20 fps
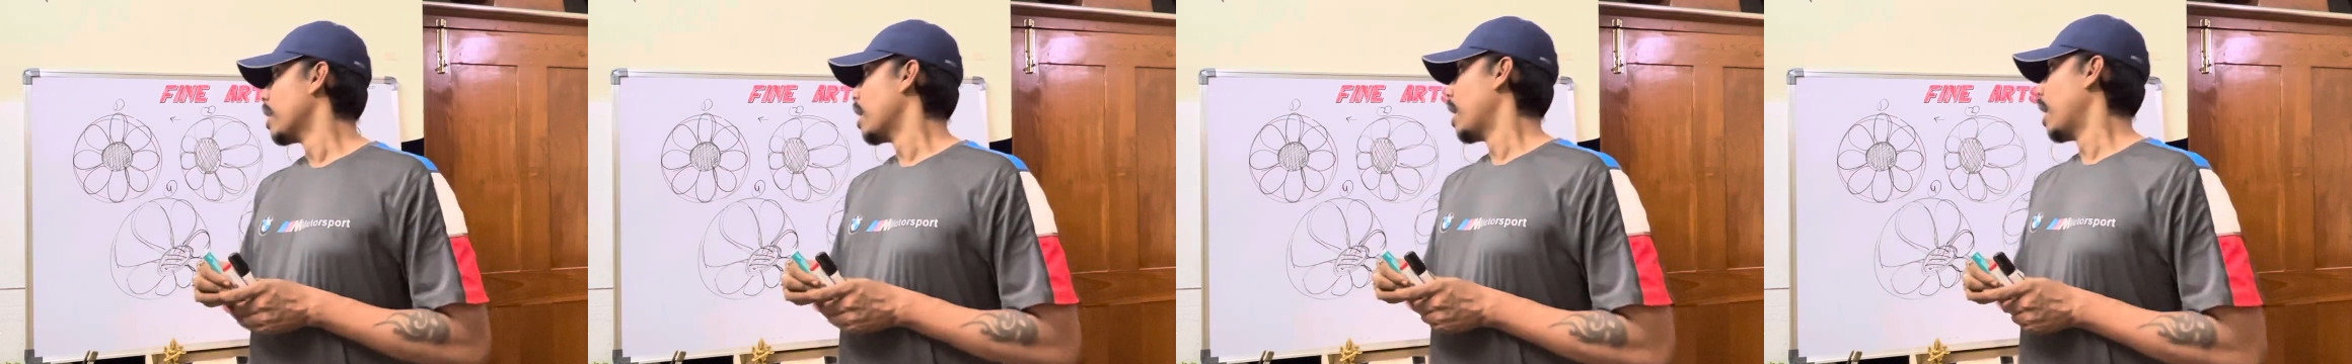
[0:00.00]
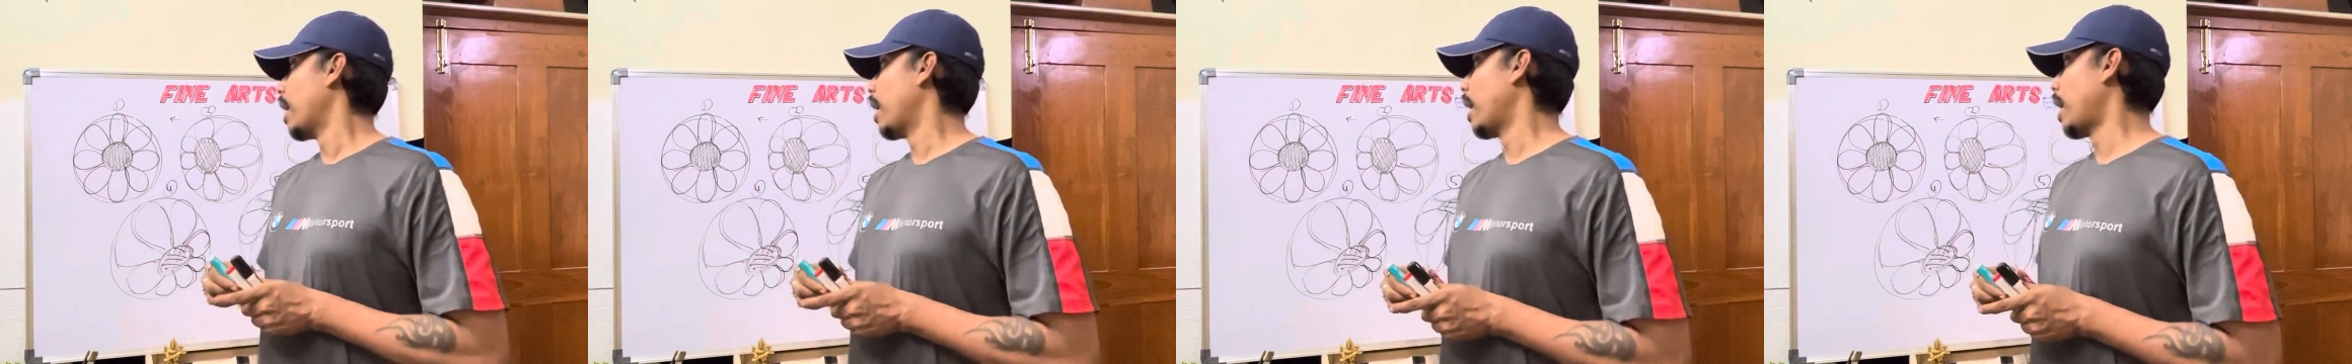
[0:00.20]

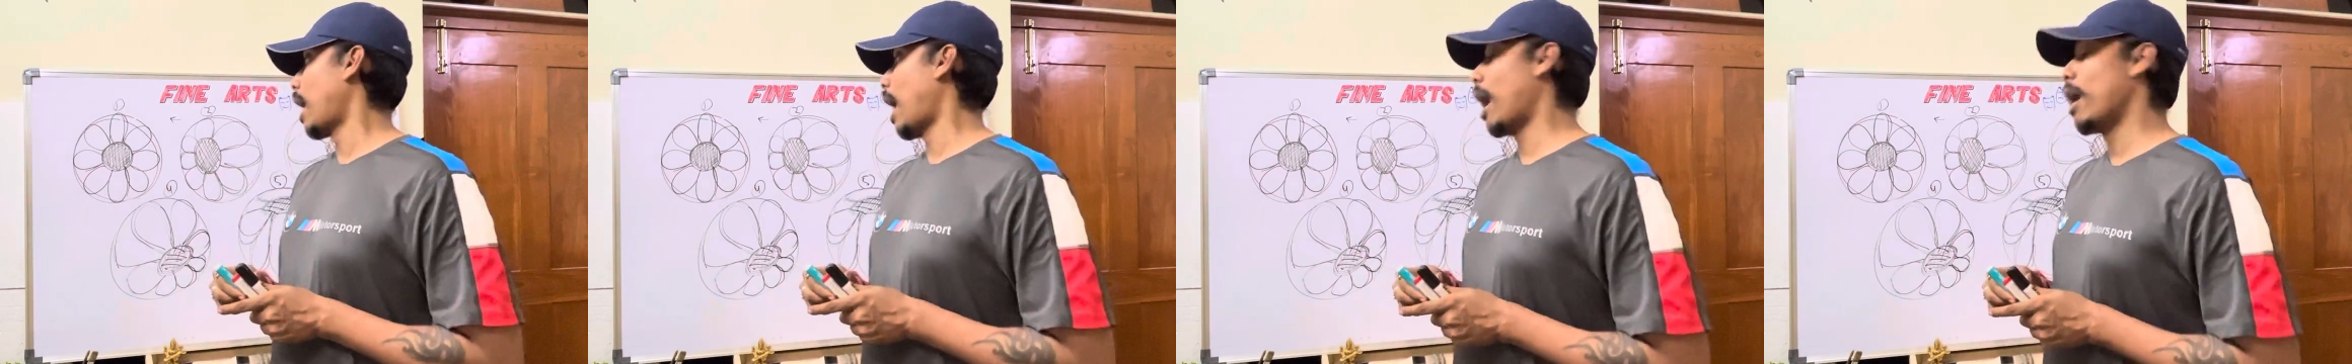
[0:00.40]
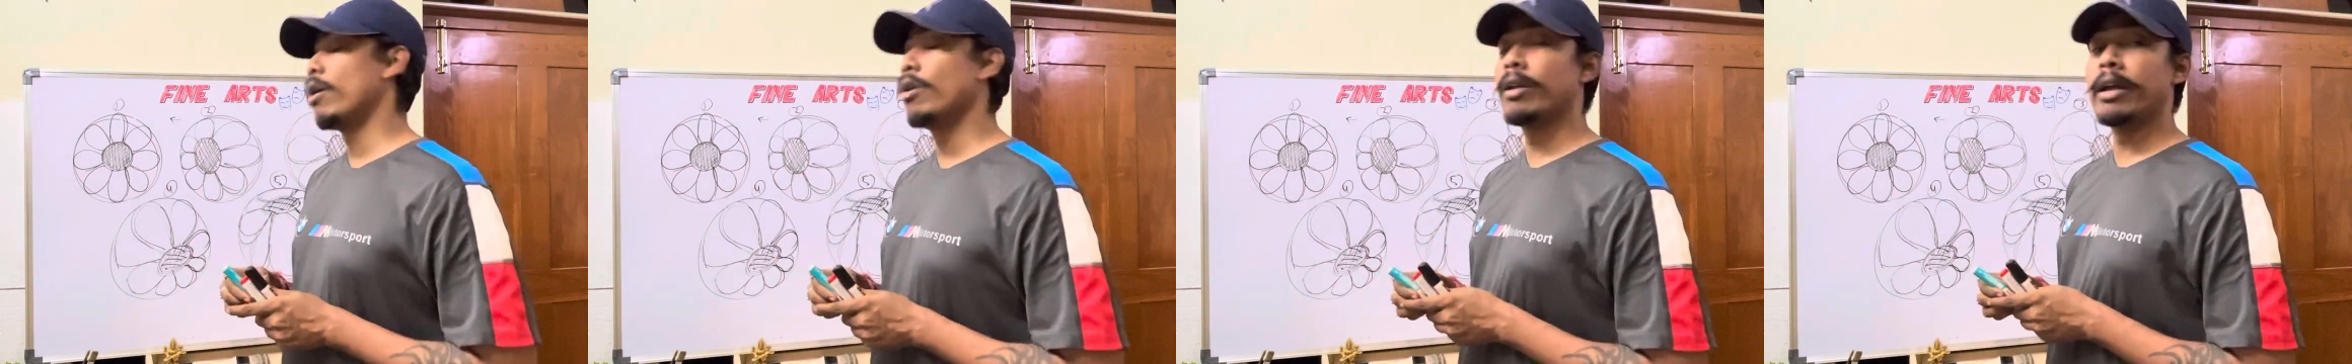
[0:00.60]

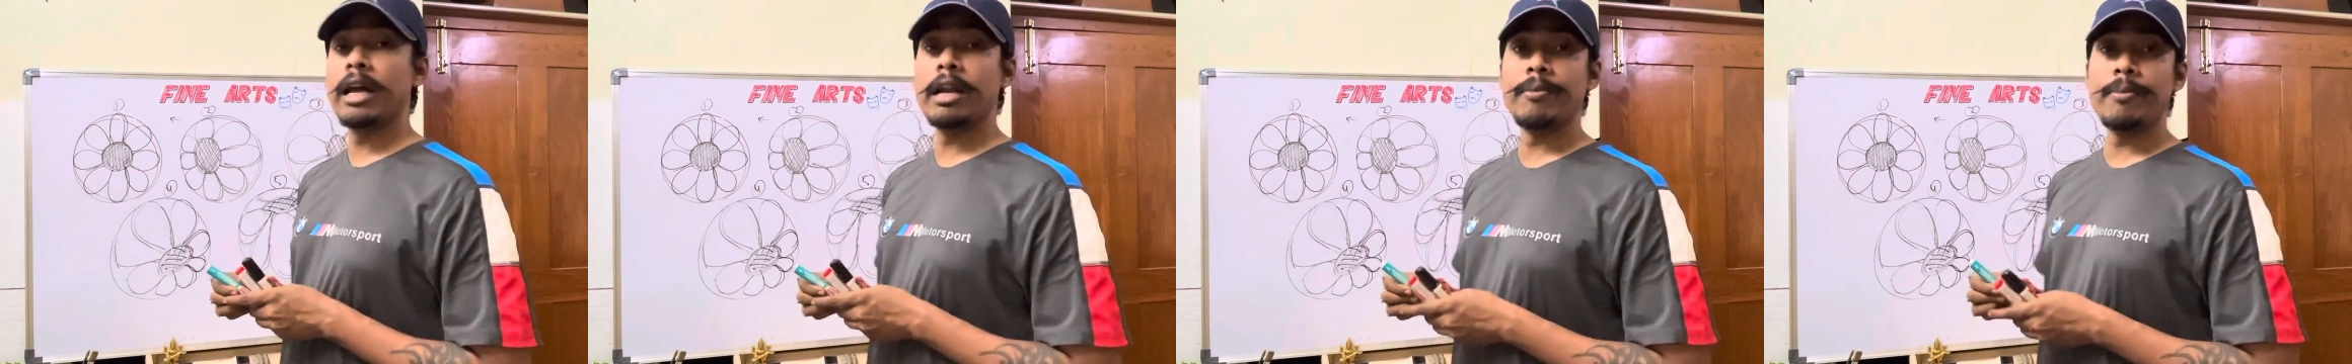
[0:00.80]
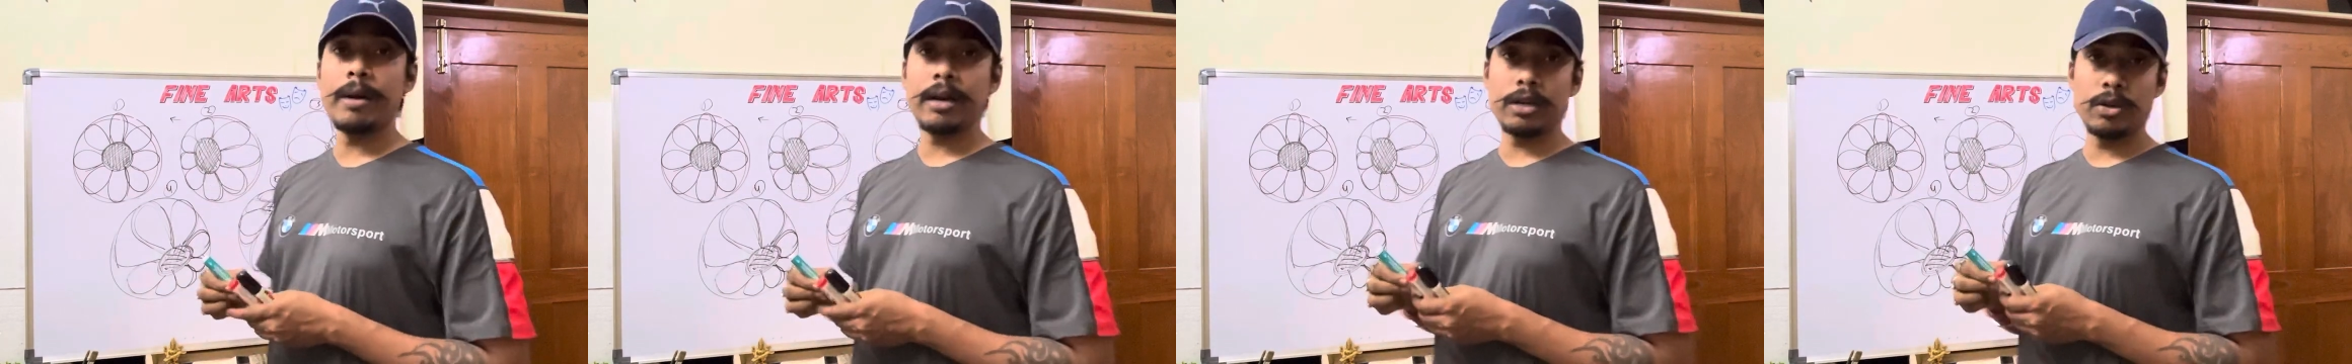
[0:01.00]
I will
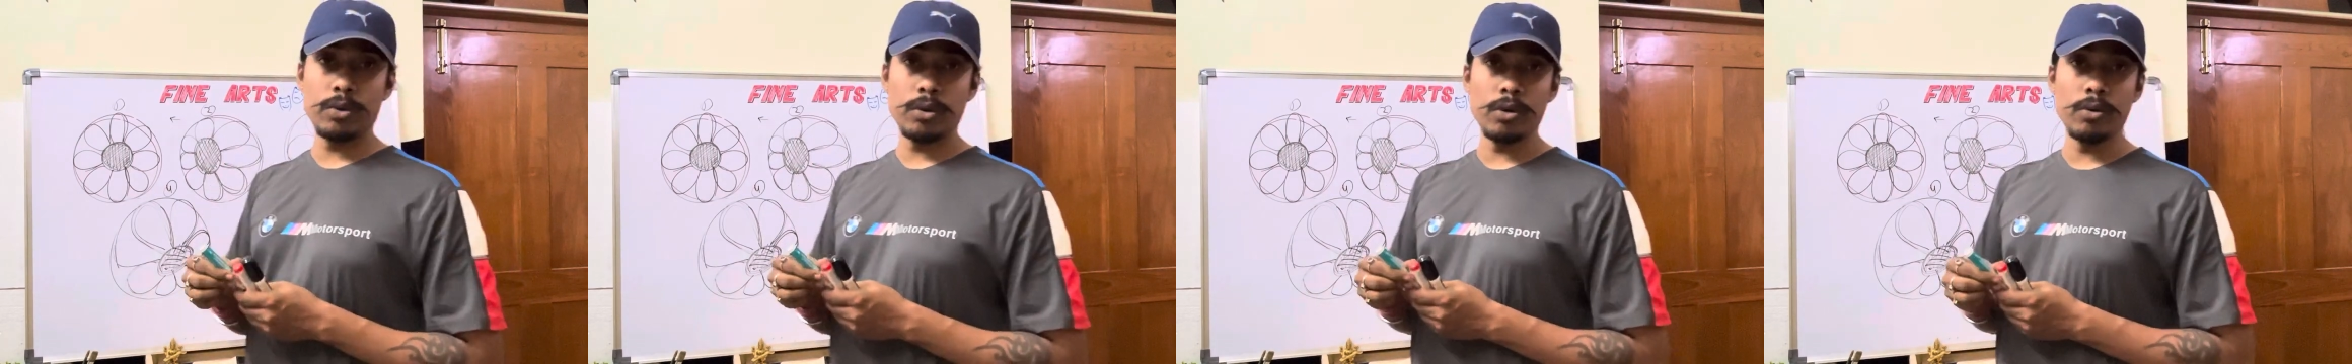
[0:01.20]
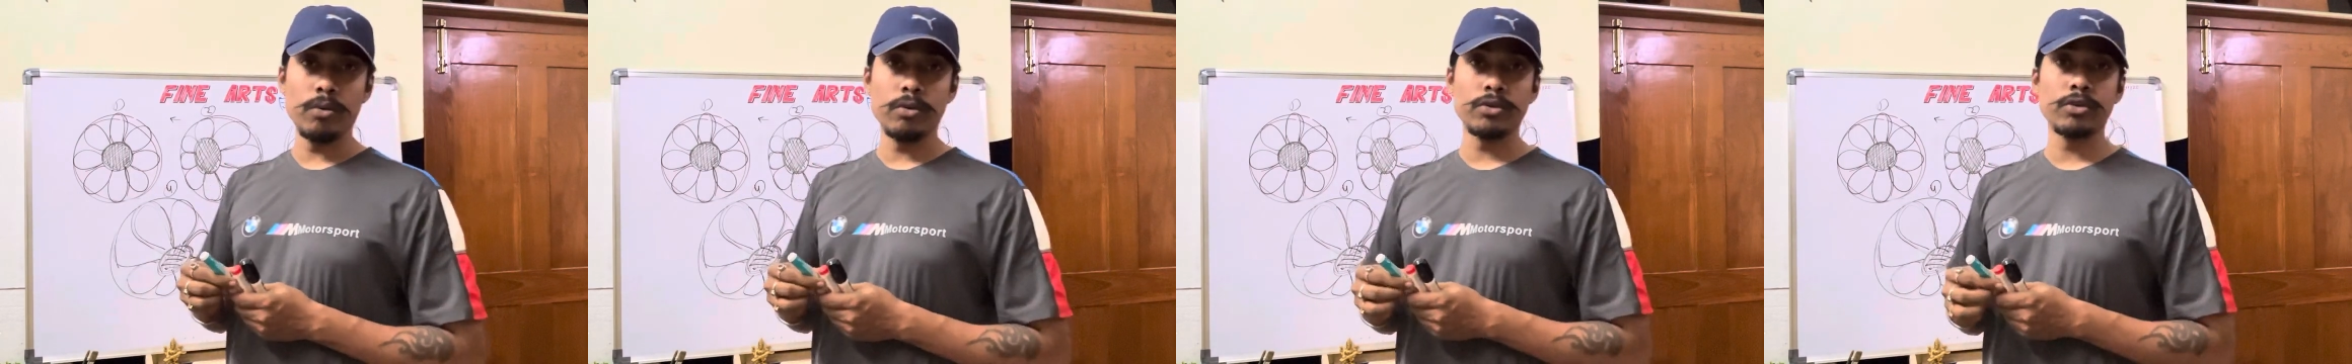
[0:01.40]
get back to you.